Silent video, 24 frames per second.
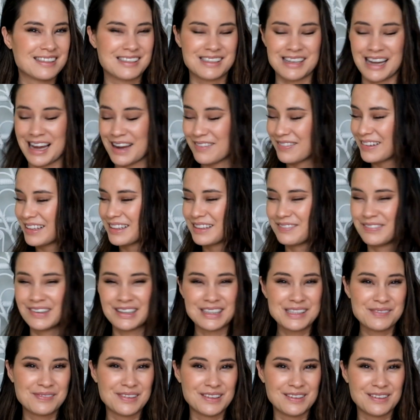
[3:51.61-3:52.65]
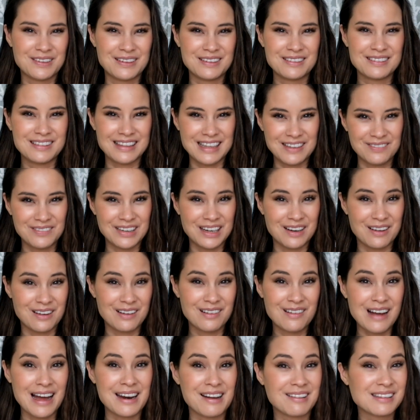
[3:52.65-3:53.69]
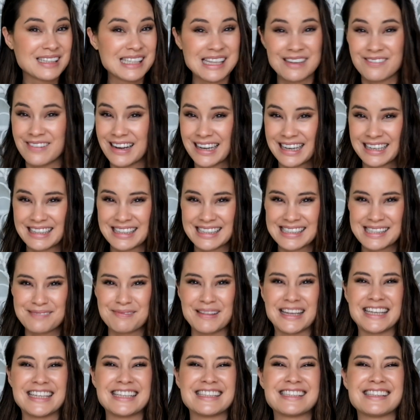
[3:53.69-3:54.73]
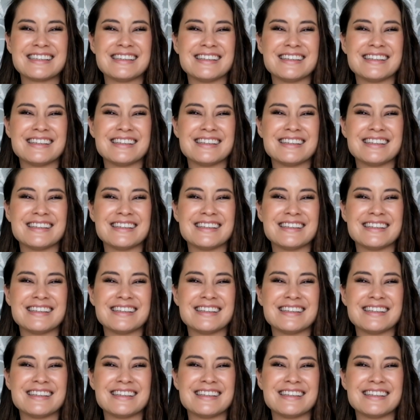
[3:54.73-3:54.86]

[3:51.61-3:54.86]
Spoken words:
type it in the box below, let me know, and I'll see if I can explain it